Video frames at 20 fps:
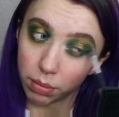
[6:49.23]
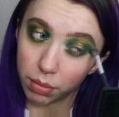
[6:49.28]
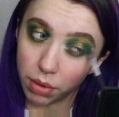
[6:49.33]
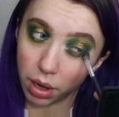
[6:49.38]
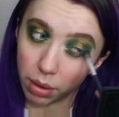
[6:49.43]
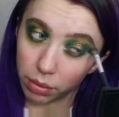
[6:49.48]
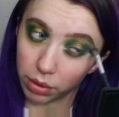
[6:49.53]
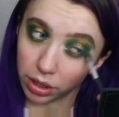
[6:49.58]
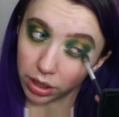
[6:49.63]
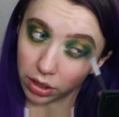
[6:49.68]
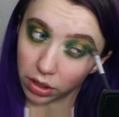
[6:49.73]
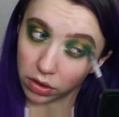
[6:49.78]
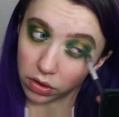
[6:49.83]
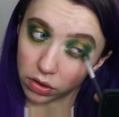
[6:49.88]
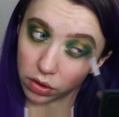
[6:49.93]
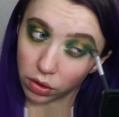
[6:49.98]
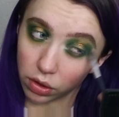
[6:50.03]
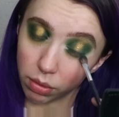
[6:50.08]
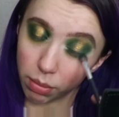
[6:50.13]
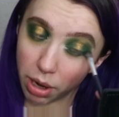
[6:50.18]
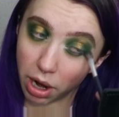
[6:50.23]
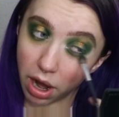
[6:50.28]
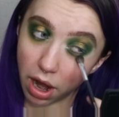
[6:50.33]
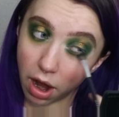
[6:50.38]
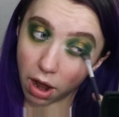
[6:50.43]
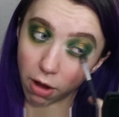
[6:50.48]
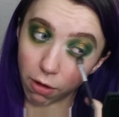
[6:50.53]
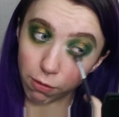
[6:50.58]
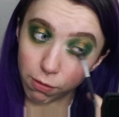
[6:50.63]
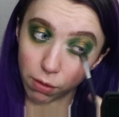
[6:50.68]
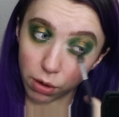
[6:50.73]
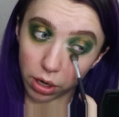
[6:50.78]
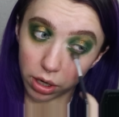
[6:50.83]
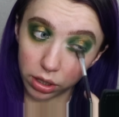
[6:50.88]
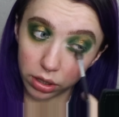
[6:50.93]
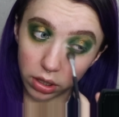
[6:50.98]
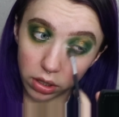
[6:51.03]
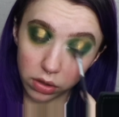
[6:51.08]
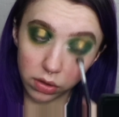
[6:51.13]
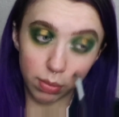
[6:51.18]
Not really concerned about how
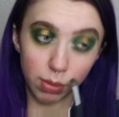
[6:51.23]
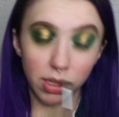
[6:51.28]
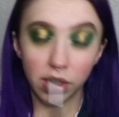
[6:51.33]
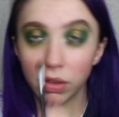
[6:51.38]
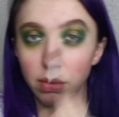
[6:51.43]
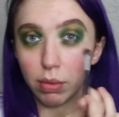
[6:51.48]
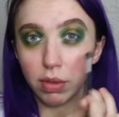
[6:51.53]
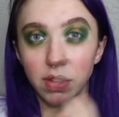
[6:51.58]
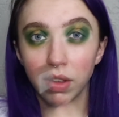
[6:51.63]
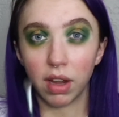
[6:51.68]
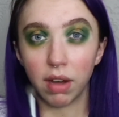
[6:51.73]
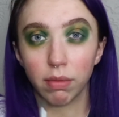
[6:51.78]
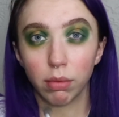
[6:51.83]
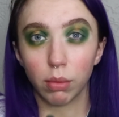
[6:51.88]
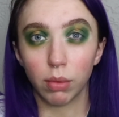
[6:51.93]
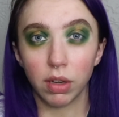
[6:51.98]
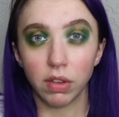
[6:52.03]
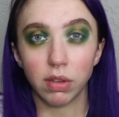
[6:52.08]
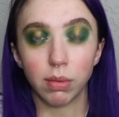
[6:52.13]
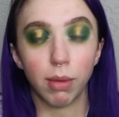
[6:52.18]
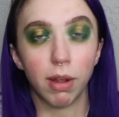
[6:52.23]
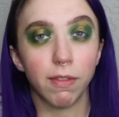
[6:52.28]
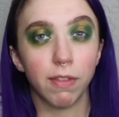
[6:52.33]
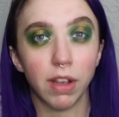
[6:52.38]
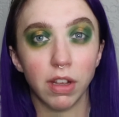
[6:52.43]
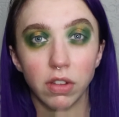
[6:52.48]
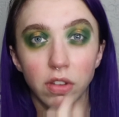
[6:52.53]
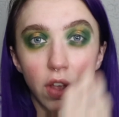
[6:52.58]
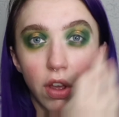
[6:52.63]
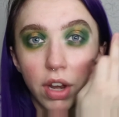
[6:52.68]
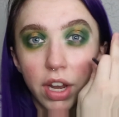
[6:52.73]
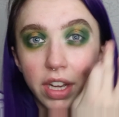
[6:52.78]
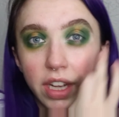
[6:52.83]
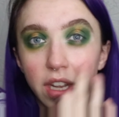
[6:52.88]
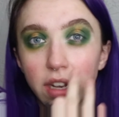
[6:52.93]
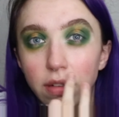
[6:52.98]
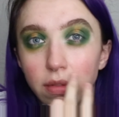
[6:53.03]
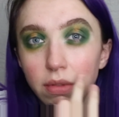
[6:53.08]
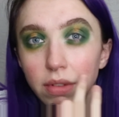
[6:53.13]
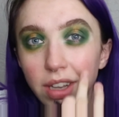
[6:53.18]
far it goes because once I have the rest of my face on, I
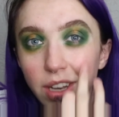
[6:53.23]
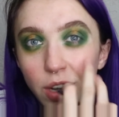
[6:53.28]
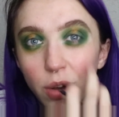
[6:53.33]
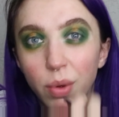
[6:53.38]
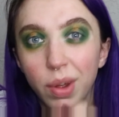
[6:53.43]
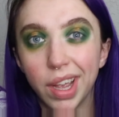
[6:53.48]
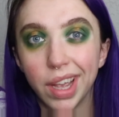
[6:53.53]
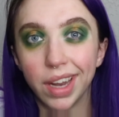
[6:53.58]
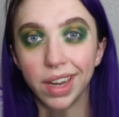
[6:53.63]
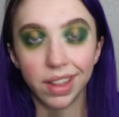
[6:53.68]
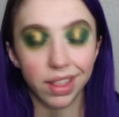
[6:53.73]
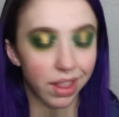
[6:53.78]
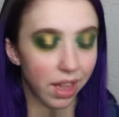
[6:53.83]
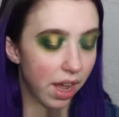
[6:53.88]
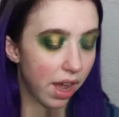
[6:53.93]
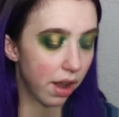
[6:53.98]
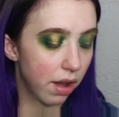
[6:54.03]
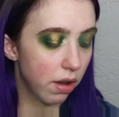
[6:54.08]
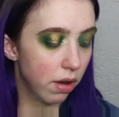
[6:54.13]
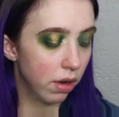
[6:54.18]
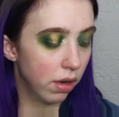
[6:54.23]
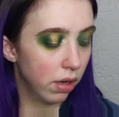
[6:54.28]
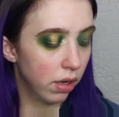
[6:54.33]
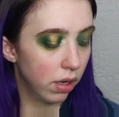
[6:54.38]
can, you know, edit that.